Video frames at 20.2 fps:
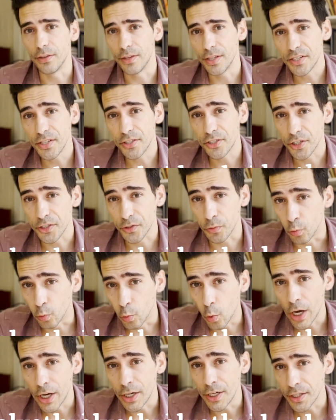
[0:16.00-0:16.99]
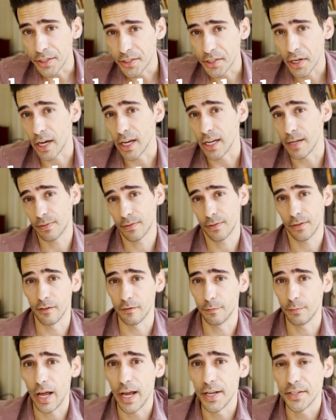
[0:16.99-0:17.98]
This is just one type
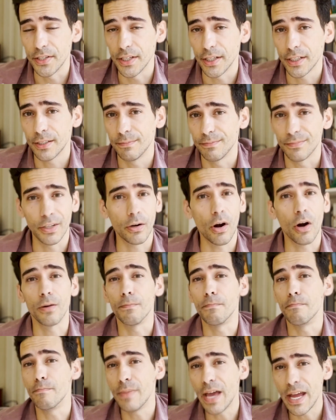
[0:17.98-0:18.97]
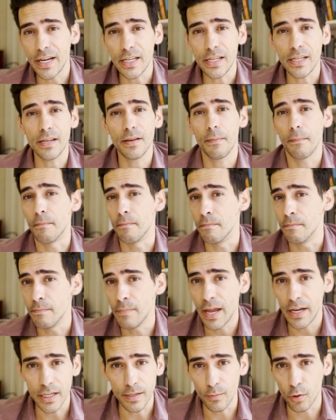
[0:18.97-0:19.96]
of plastic. There are many,
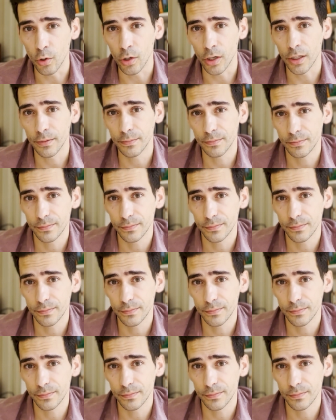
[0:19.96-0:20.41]
many more.